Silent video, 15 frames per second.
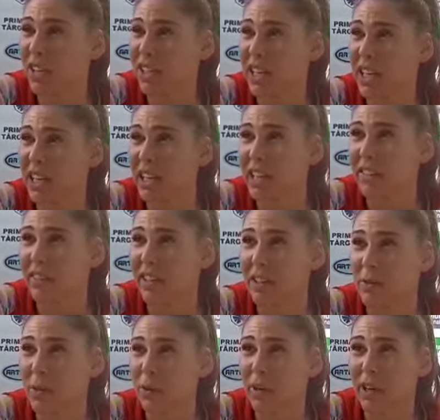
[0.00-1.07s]
And in defense,
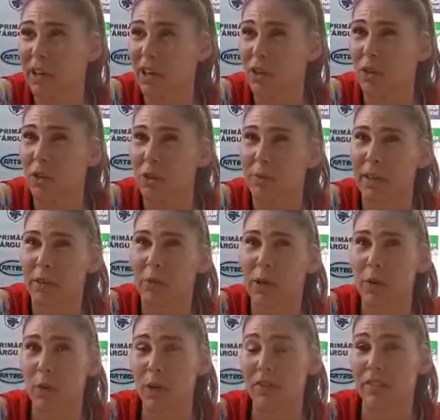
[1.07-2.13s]
we were not good, but
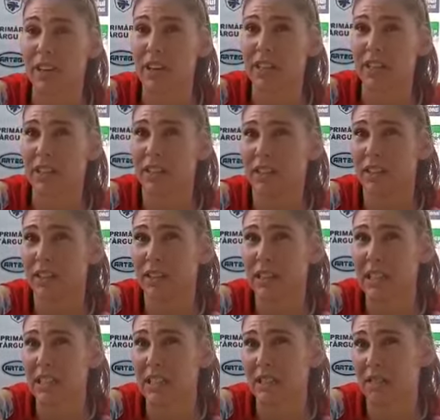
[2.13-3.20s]
when we fix uh,
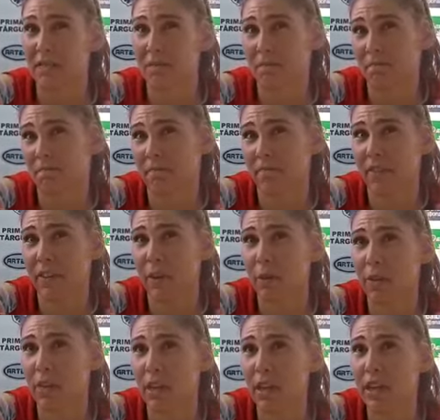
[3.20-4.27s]
these few
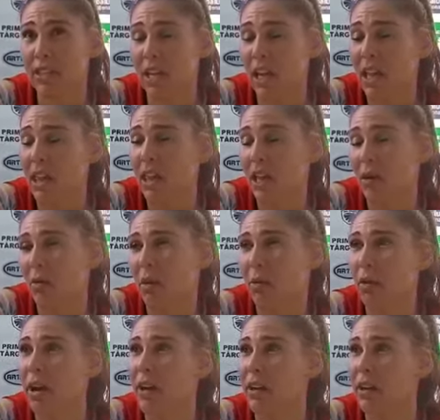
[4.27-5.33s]
things, I think we
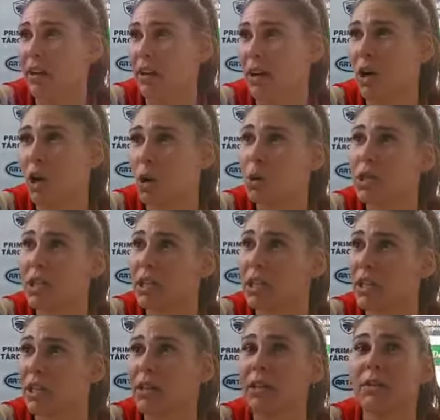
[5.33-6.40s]
were uh, close in
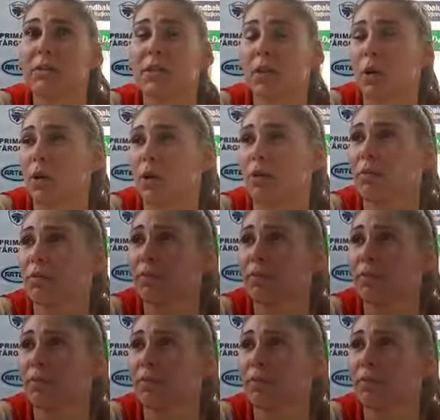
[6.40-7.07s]
the score.